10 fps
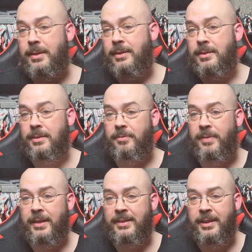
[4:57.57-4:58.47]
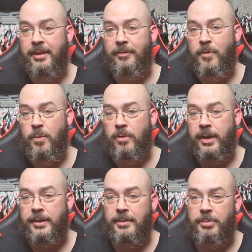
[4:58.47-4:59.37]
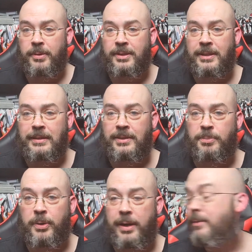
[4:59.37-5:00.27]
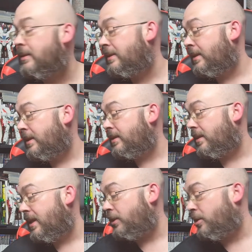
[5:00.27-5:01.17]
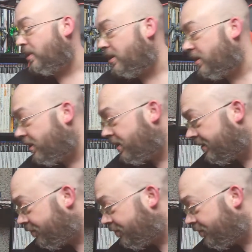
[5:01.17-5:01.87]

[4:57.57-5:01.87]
is validated for Ryzen processors as well, so that should be good.